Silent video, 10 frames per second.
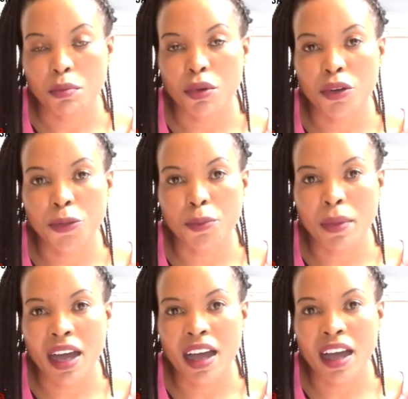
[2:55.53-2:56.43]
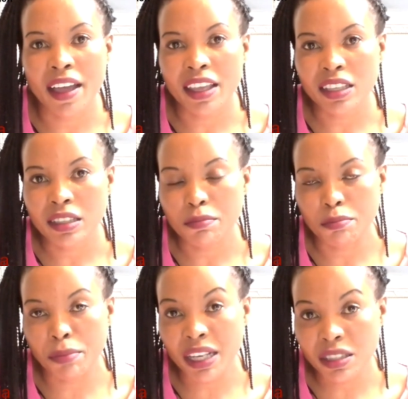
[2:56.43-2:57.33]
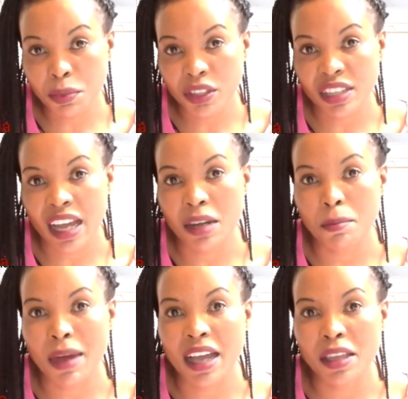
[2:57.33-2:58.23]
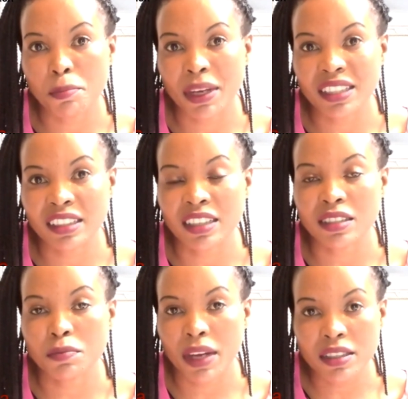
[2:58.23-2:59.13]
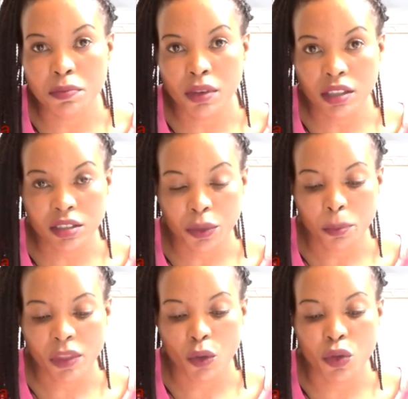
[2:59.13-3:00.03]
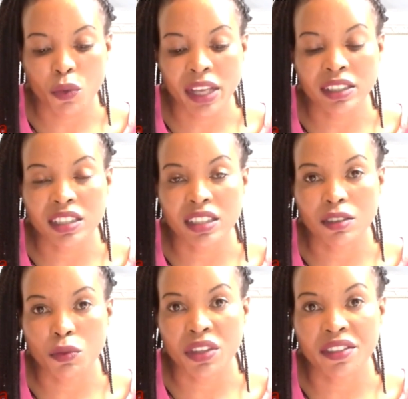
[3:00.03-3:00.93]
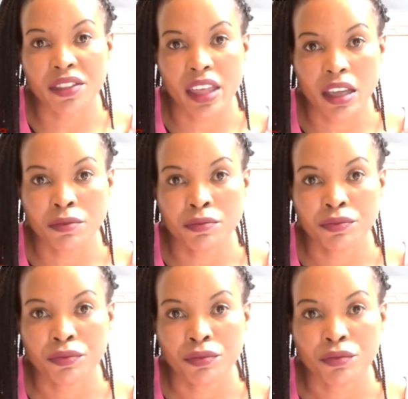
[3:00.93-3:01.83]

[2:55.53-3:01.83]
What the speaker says: both my passport and my partner's passport. We went with them